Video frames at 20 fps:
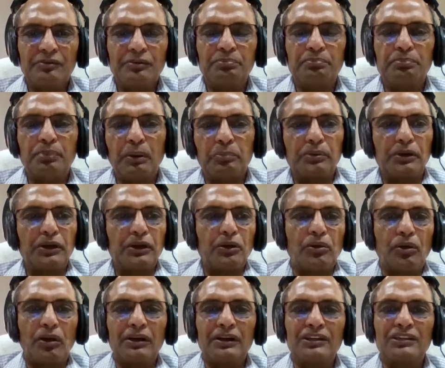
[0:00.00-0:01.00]
We popularly
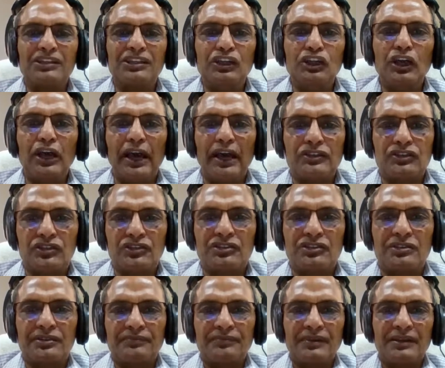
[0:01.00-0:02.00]
call it
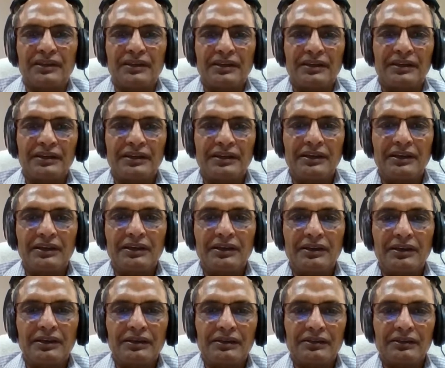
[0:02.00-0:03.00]
3Hs.
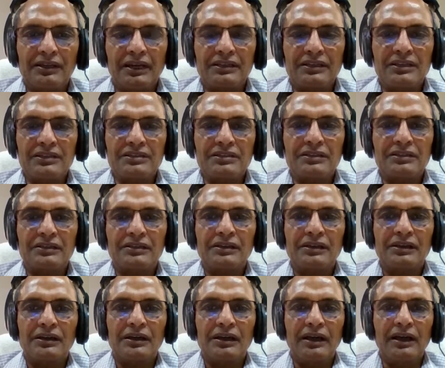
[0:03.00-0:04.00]
That is
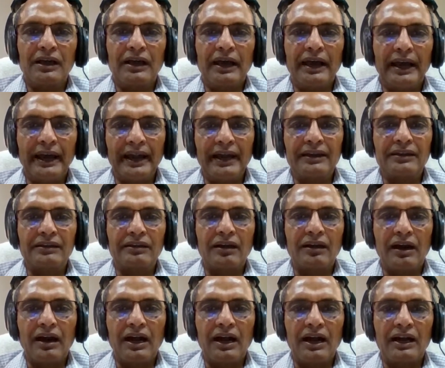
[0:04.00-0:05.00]
head,
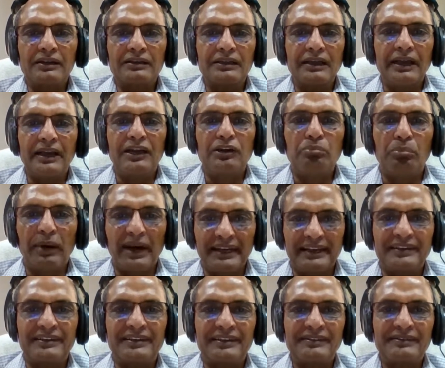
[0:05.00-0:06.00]
heart, and
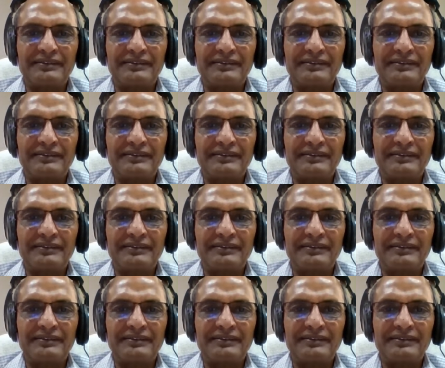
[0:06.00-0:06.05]
mind.